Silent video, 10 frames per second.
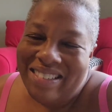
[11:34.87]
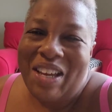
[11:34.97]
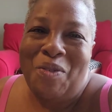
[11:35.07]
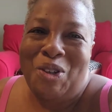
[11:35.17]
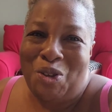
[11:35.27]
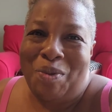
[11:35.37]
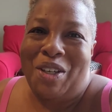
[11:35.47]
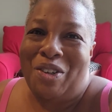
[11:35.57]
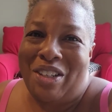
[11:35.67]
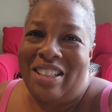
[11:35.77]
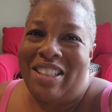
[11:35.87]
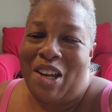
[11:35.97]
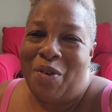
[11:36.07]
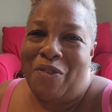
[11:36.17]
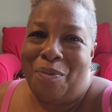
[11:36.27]
it would do me good to stay
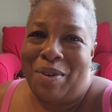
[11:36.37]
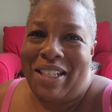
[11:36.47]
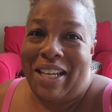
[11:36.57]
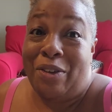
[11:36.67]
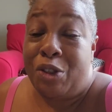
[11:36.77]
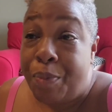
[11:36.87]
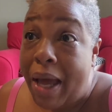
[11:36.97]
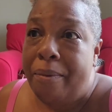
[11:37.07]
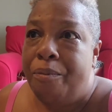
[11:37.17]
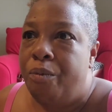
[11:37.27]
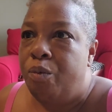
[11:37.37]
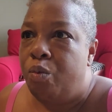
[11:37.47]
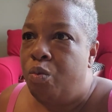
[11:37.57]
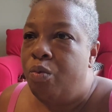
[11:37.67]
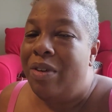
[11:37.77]
away from potatoes. But
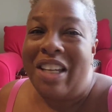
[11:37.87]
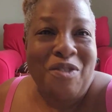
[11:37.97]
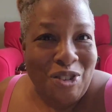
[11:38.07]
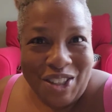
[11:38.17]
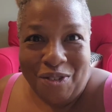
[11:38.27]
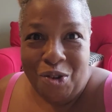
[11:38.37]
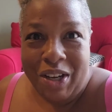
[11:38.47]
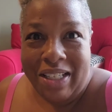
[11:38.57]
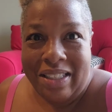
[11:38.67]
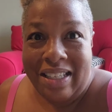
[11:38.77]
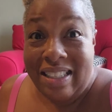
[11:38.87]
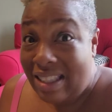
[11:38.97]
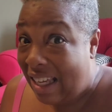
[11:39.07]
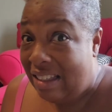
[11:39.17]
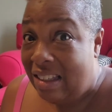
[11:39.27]
give yourself grace. It's
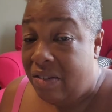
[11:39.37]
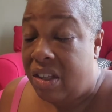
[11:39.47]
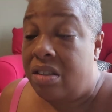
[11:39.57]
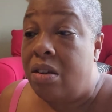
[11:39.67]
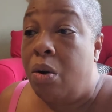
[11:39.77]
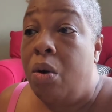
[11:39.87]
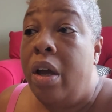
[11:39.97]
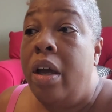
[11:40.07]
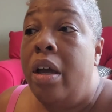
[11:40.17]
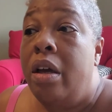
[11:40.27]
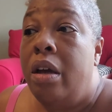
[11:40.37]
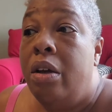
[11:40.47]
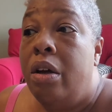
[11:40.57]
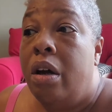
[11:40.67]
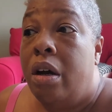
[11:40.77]
Thanksgiving. So
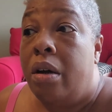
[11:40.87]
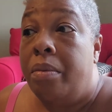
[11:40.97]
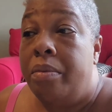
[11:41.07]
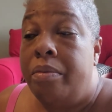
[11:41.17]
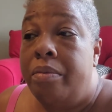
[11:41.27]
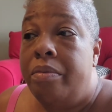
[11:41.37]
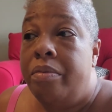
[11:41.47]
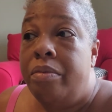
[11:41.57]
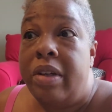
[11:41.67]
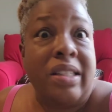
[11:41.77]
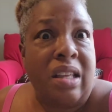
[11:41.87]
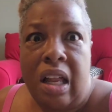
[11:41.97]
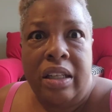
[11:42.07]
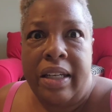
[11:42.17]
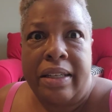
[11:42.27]
um it's the
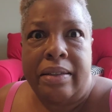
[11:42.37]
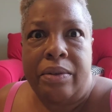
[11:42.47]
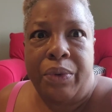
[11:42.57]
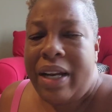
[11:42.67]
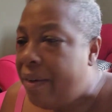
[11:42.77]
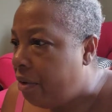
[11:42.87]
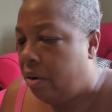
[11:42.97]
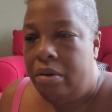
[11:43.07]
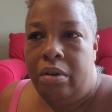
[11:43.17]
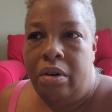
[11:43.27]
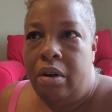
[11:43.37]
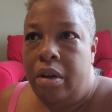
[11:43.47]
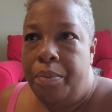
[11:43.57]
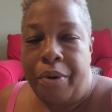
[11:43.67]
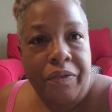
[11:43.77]
holidays. Whatever.
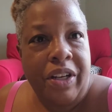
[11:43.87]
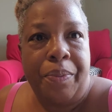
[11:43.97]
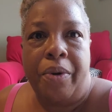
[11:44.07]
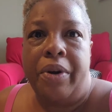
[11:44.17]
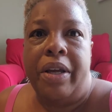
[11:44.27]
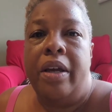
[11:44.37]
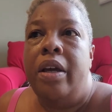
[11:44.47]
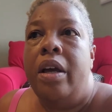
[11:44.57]
Birthday party.